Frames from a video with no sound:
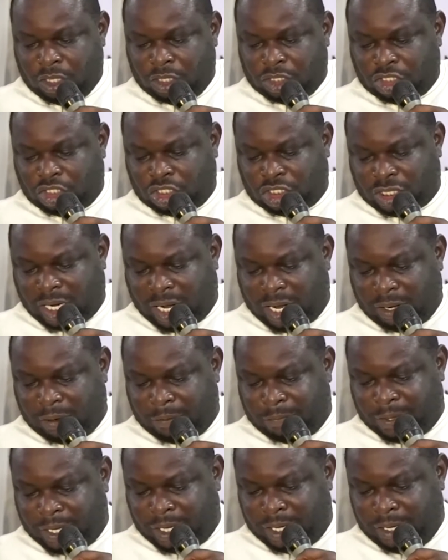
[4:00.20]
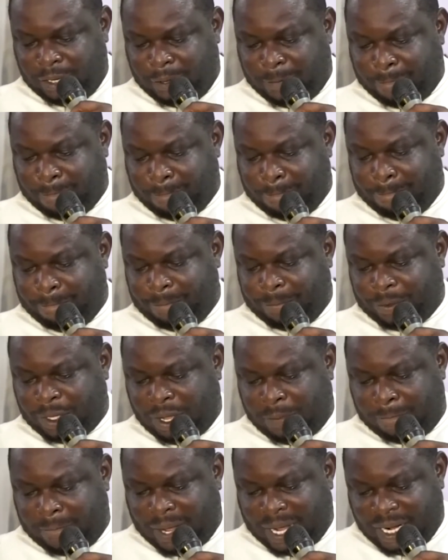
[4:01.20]
shall be
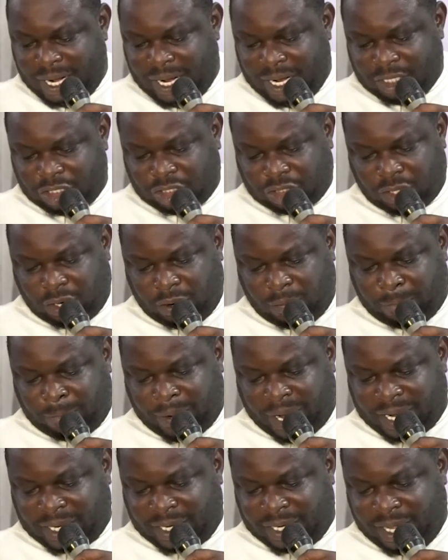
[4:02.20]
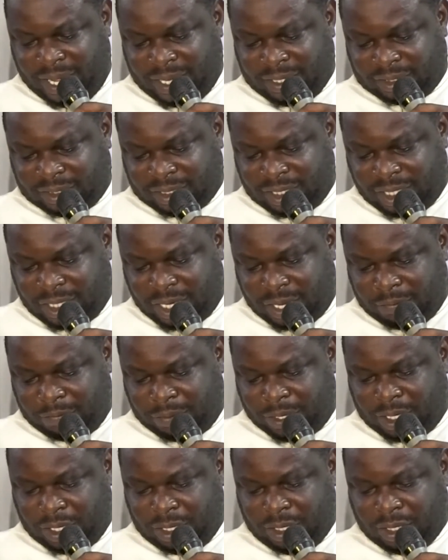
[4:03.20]
managed by the
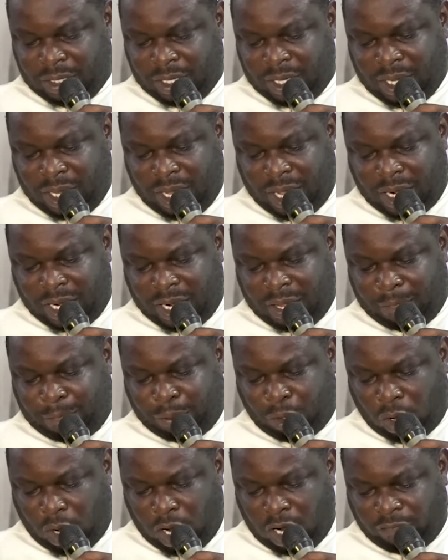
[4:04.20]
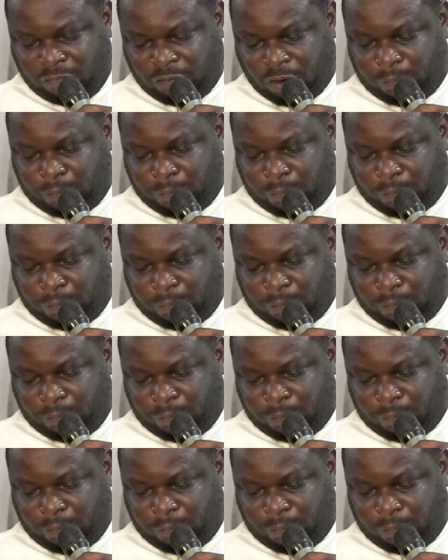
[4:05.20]
NCDMB and employed for